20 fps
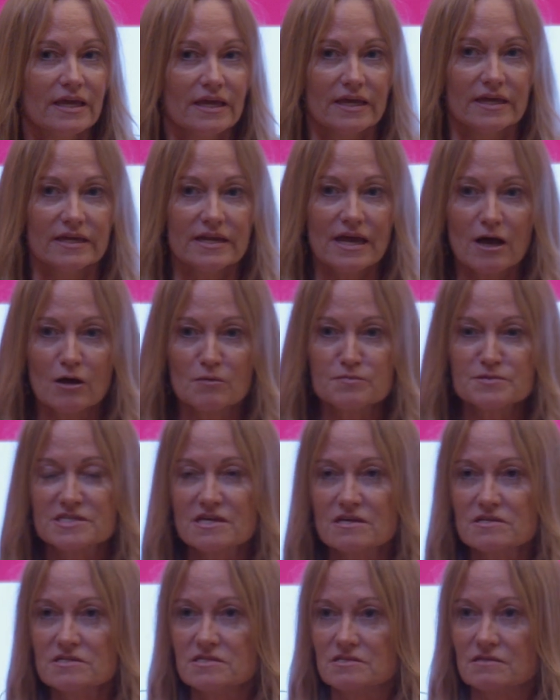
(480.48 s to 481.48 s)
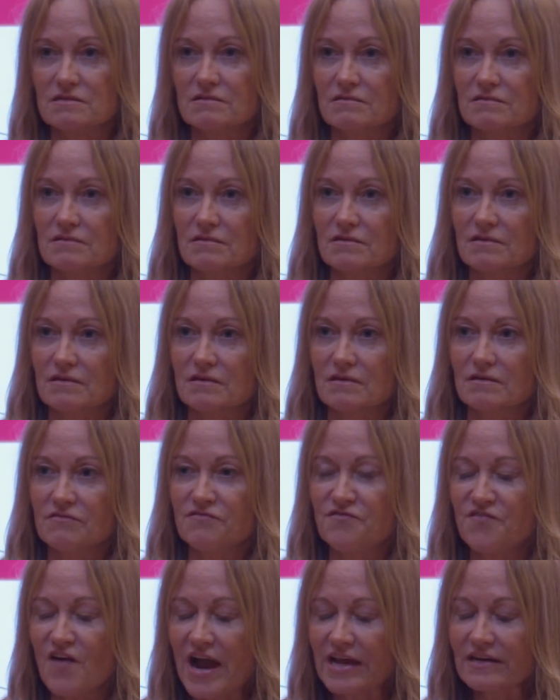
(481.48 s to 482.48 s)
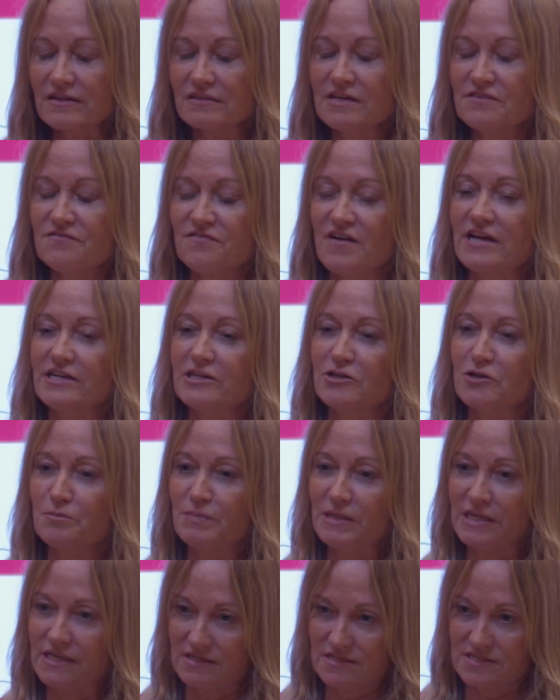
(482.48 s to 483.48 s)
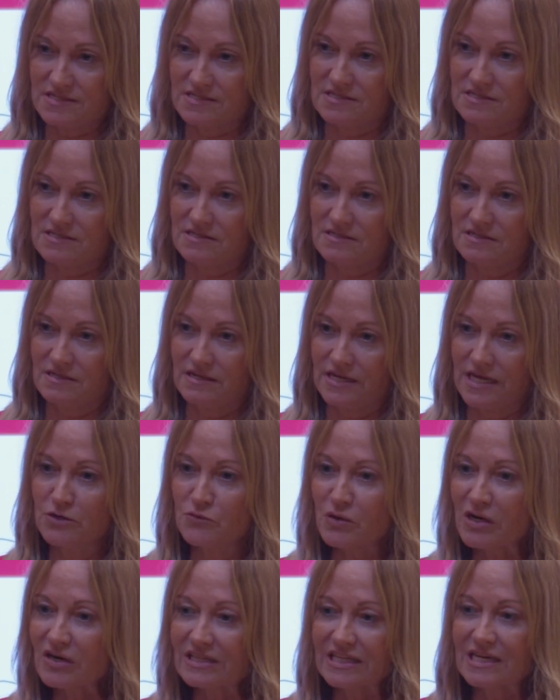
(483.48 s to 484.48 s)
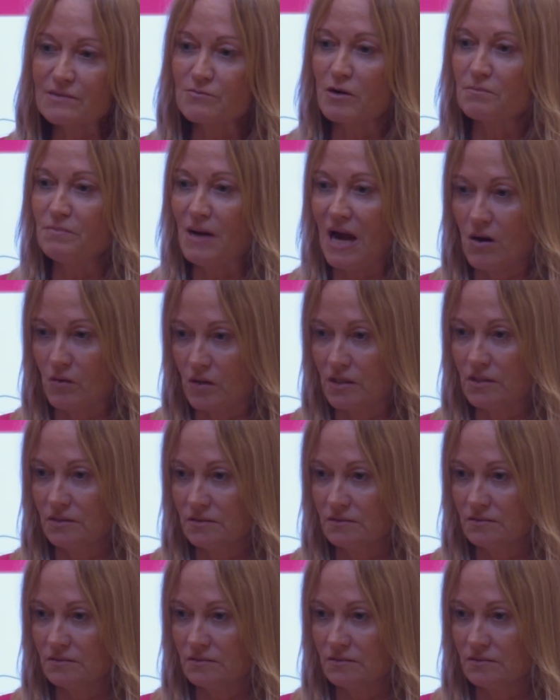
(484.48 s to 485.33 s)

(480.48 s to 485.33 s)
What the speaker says: it helps us finally find inner peace and reclaim our power.